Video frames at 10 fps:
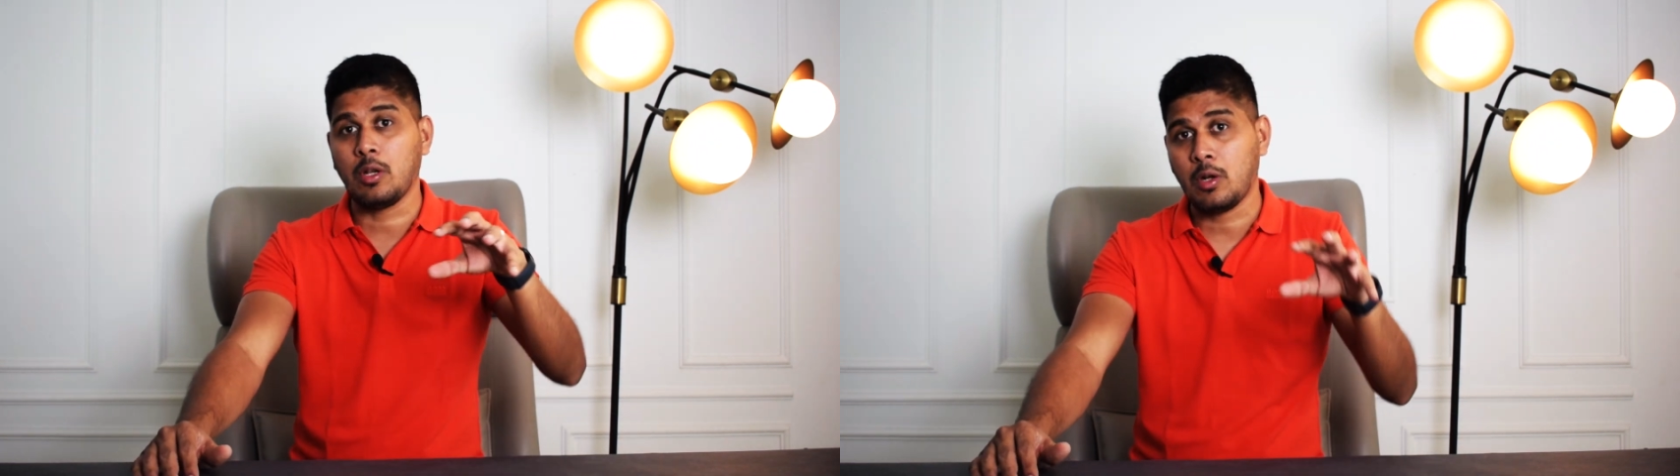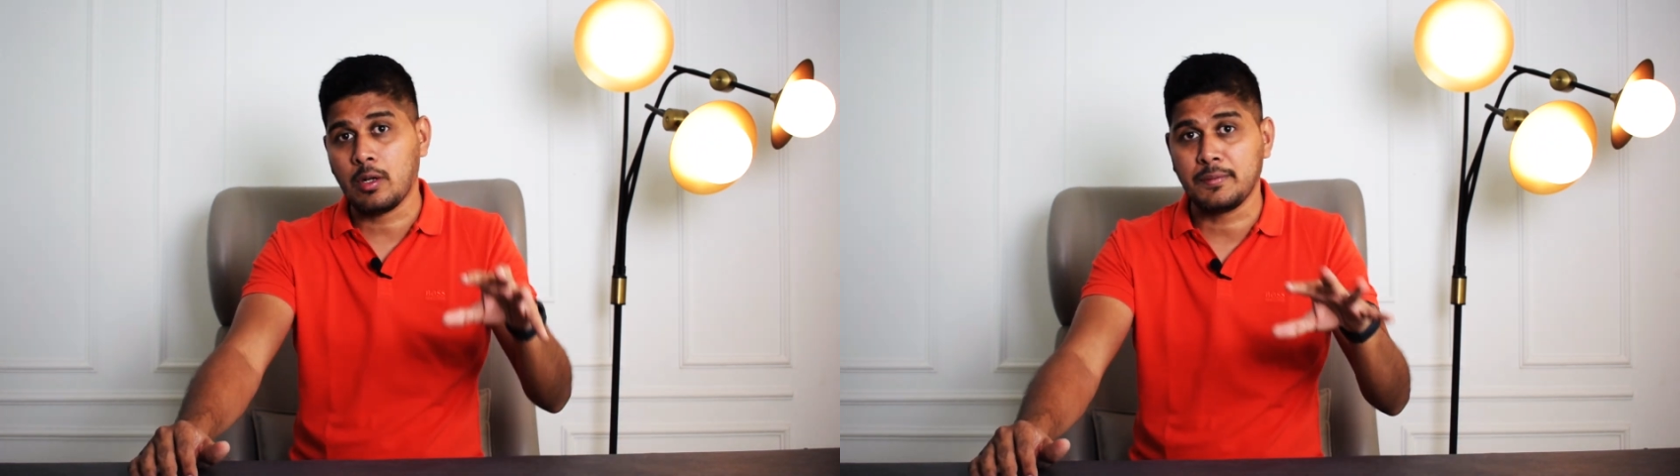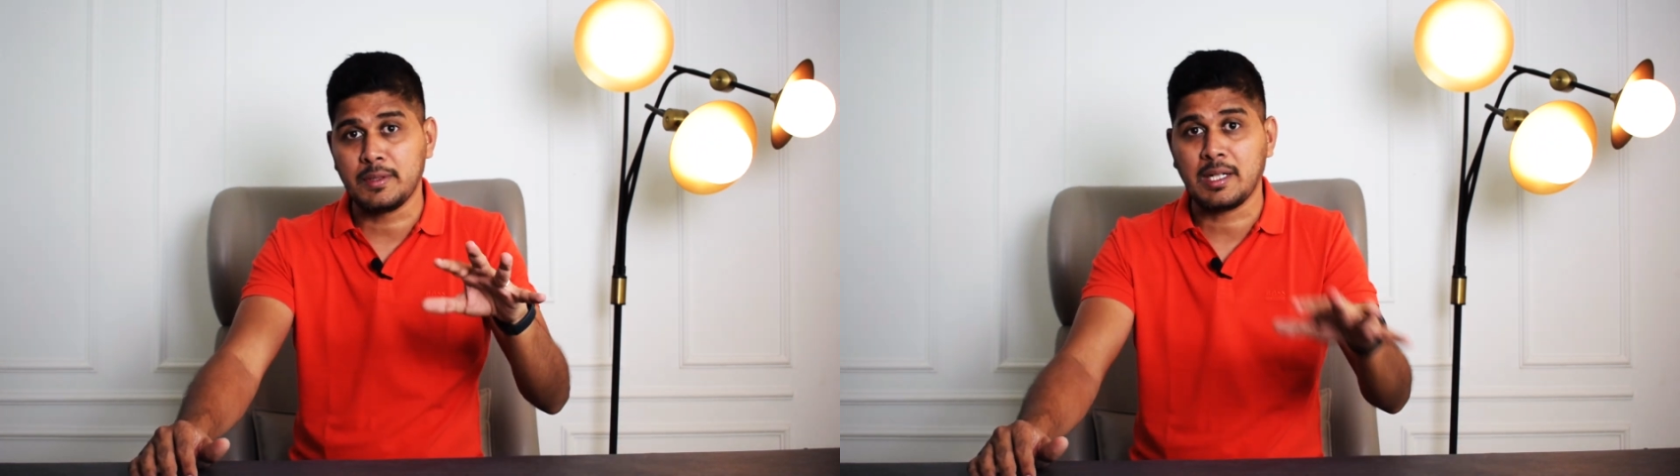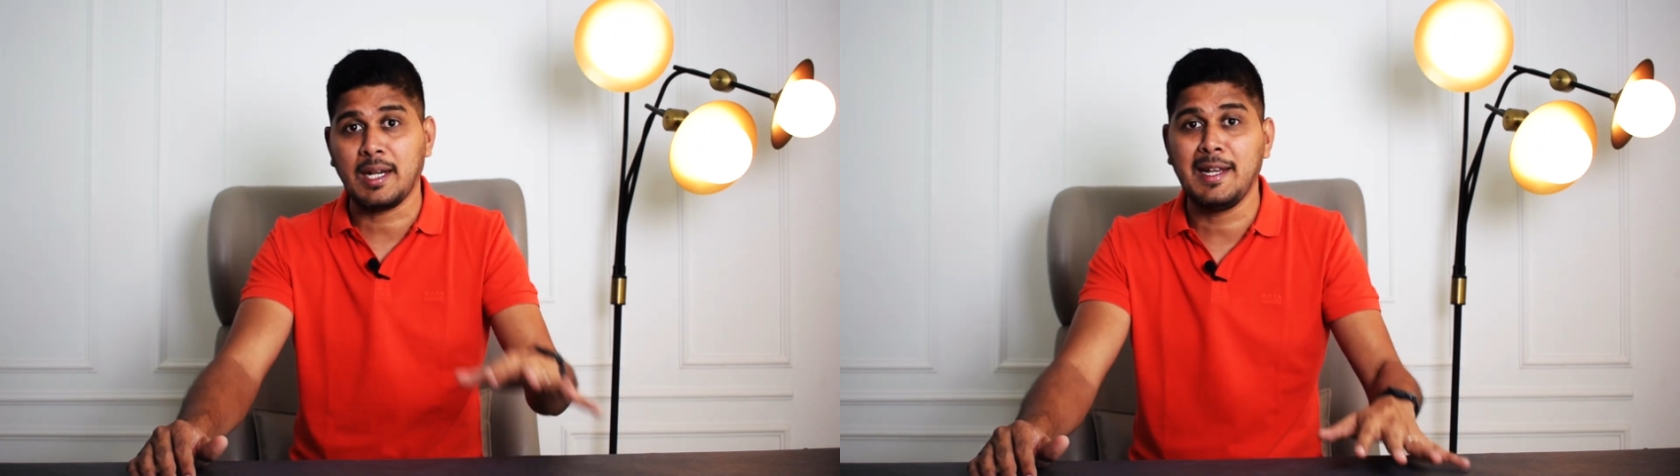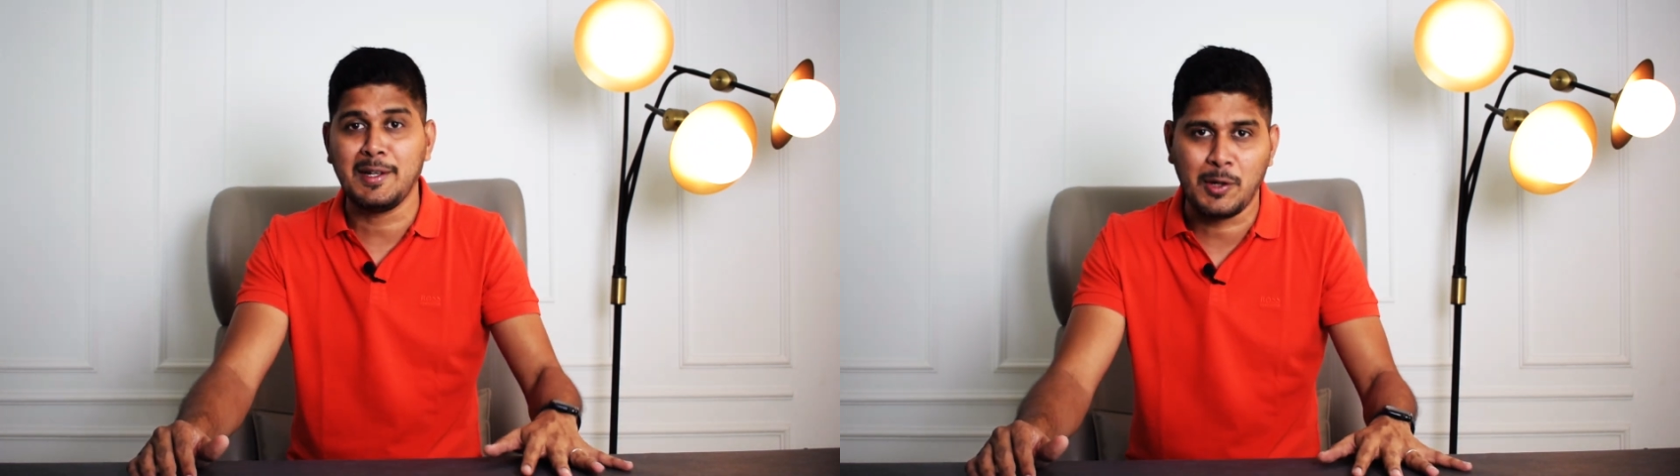lot of
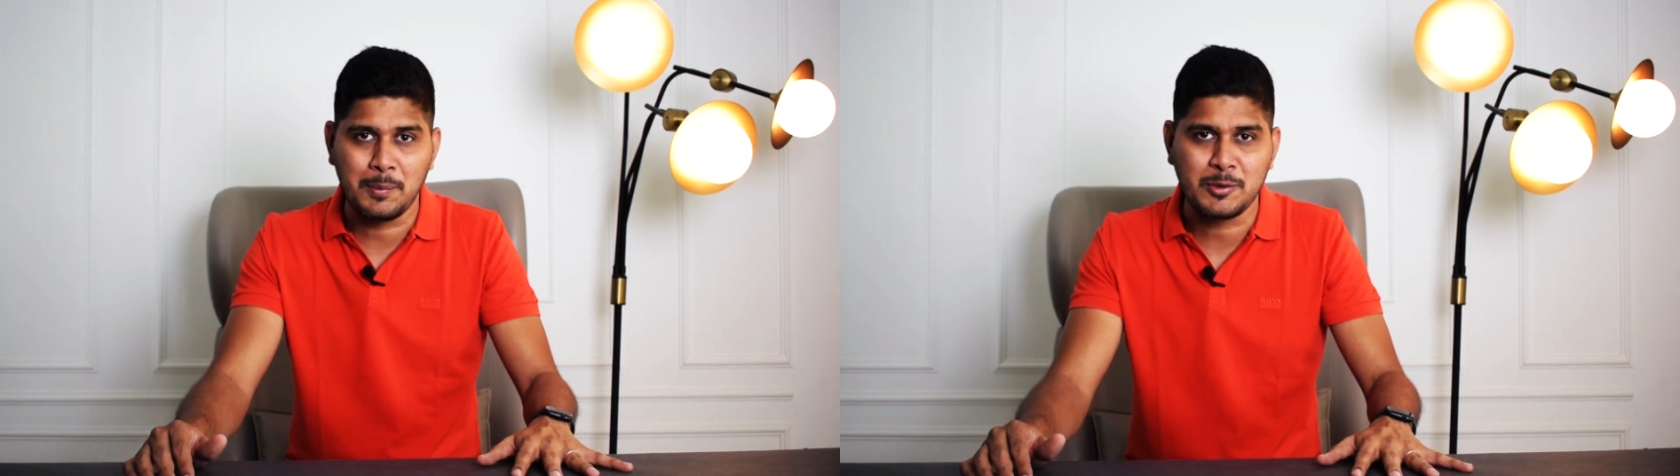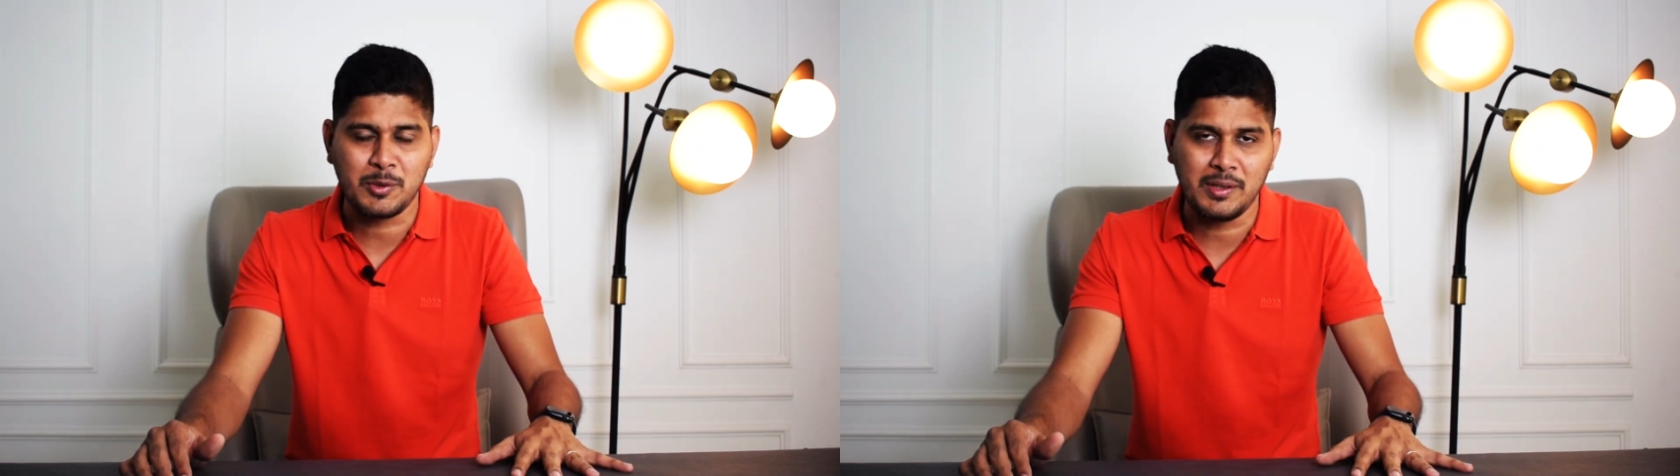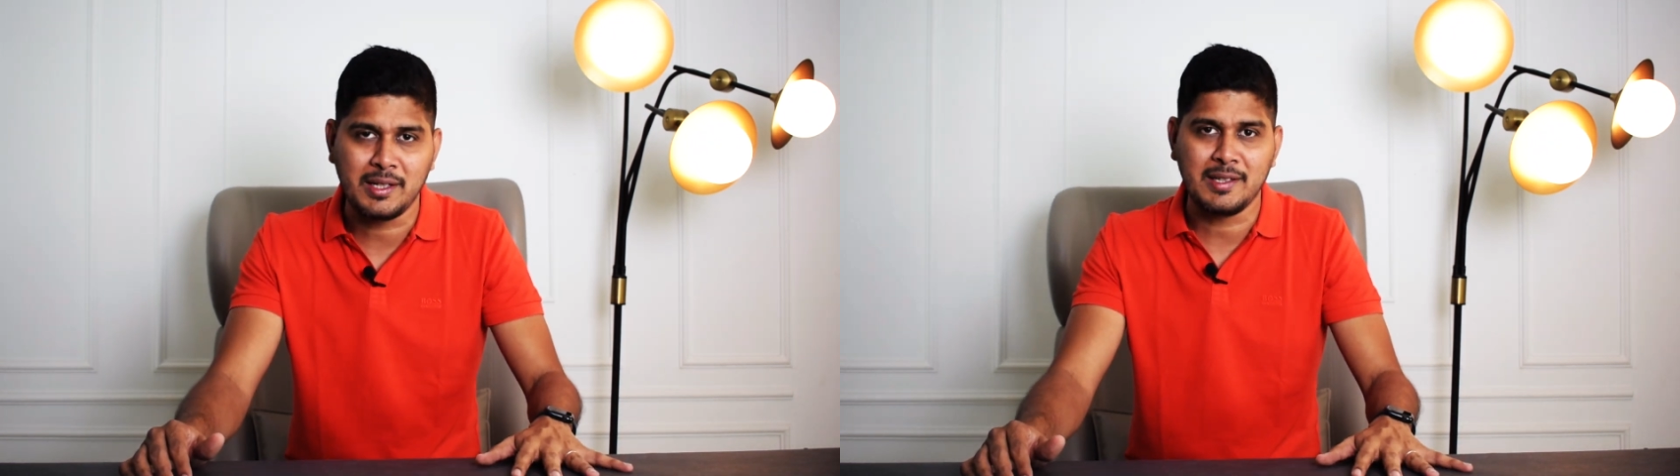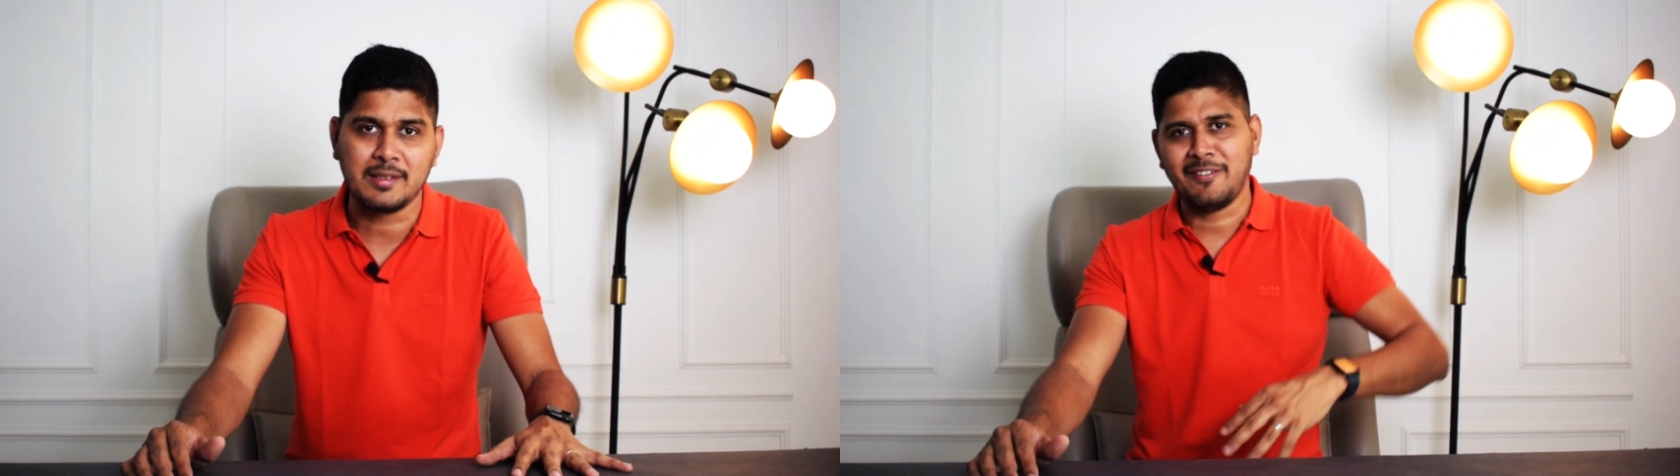trading opportunities